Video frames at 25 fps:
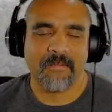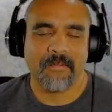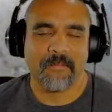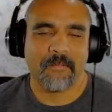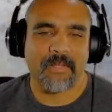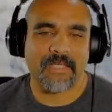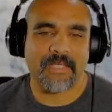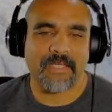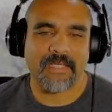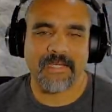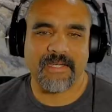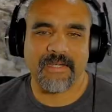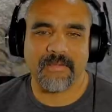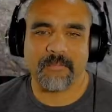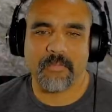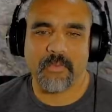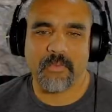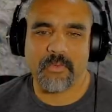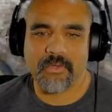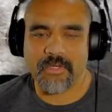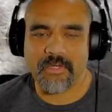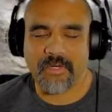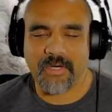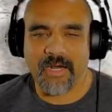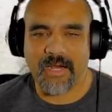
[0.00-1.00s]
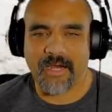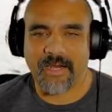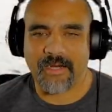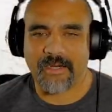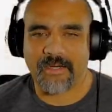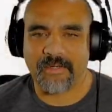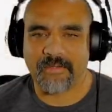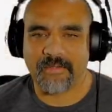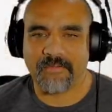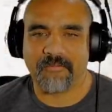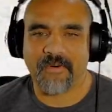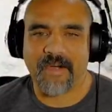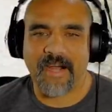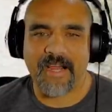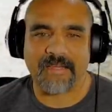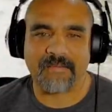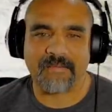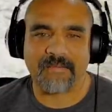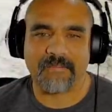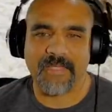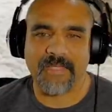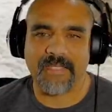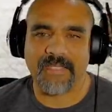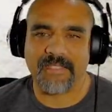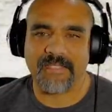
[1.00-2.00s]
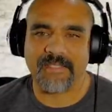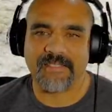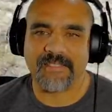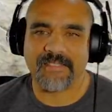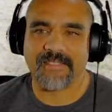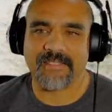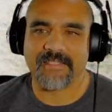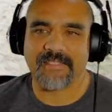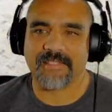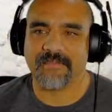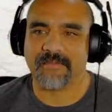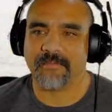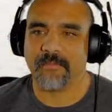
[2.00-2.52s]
picking up more iron fragments,